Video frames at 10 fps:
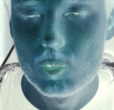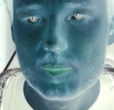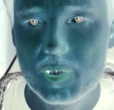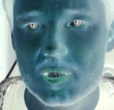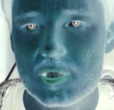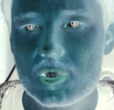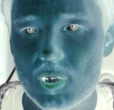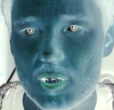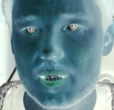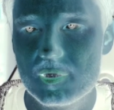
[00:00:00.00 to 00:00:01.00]
which means to
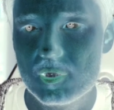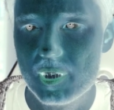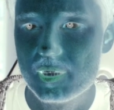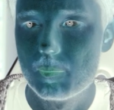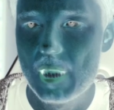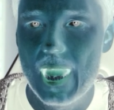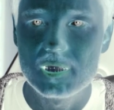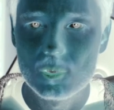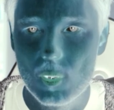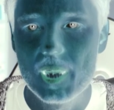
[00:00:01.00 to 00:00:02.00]
turn it so that the
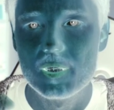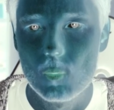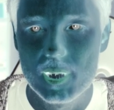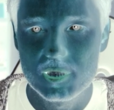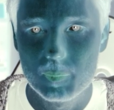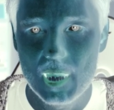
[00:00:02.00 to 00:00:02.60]
blacks are white and the whites are